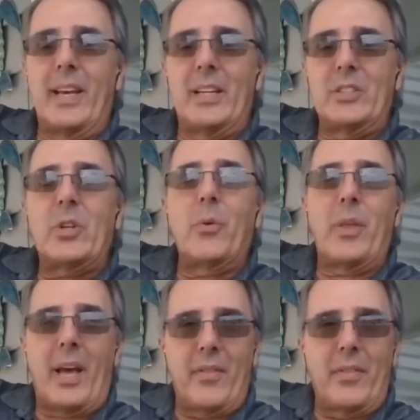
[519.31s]
And so
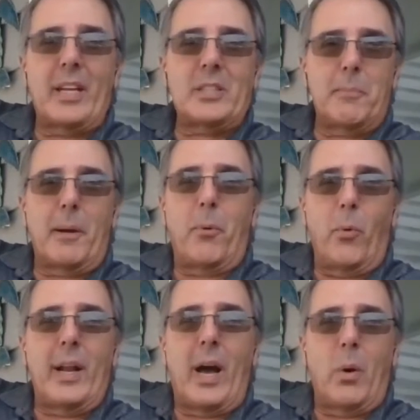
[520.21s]
that's my
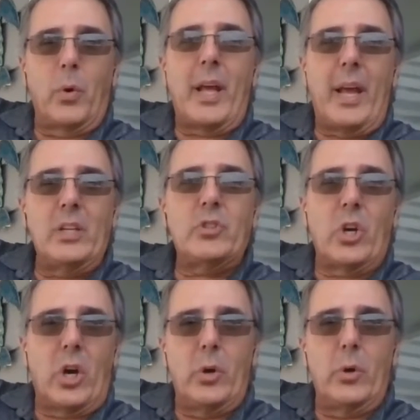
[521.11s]
point. I would hate
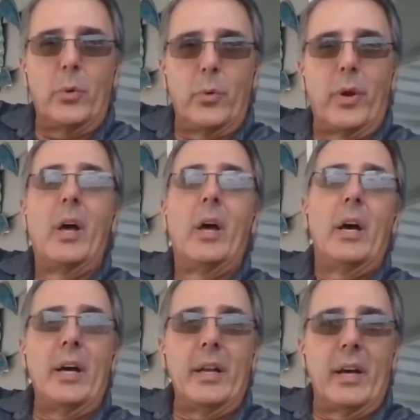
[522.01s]
to own
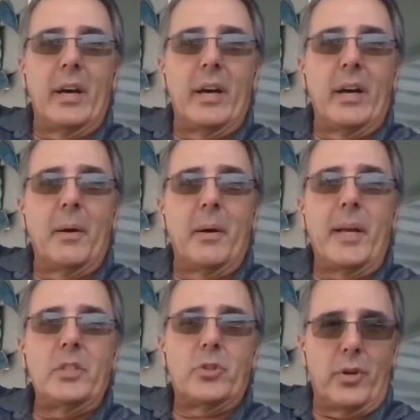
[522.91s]
a
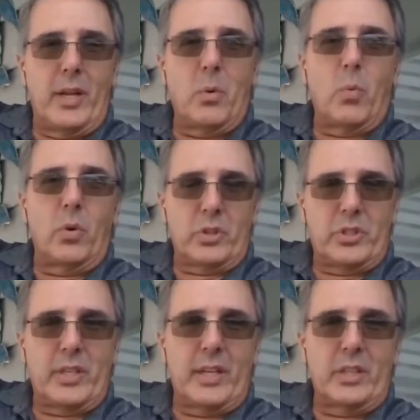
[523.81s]
major network
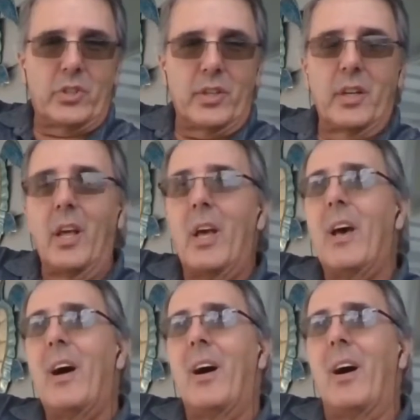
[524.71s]
station
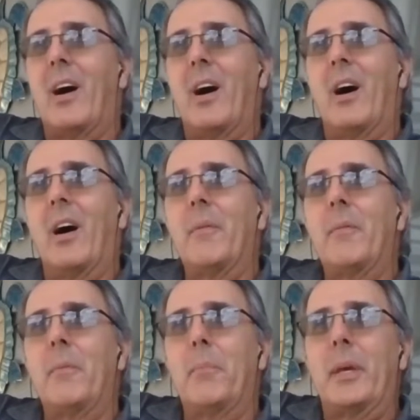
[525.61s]

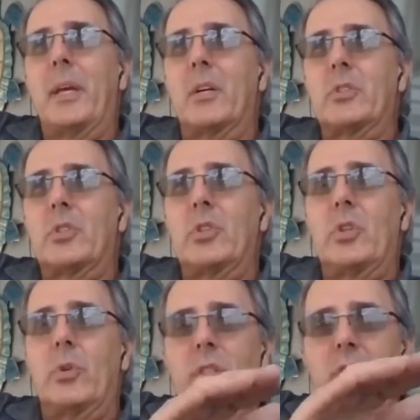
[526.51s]
because
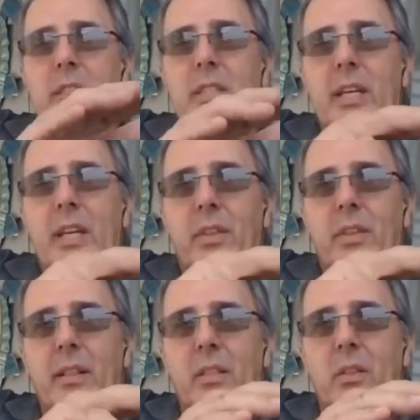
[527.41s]
you can see
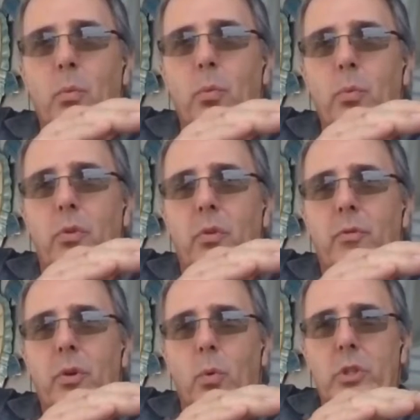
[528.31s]
that the
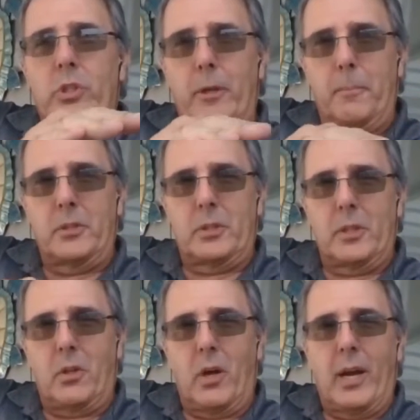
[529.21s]
viewership is
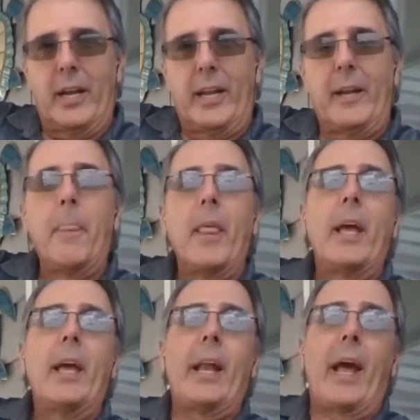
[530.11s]
declining
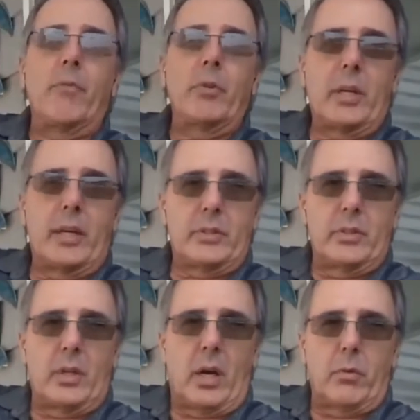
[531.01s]
and
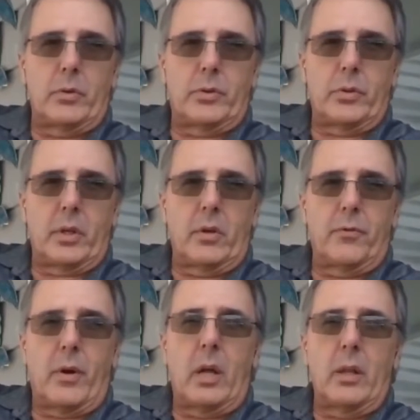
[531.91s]
advertising dollars are going to
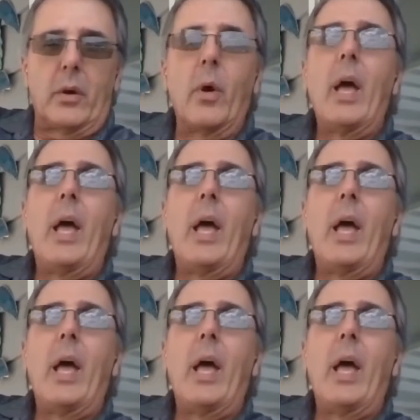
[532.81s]
follow.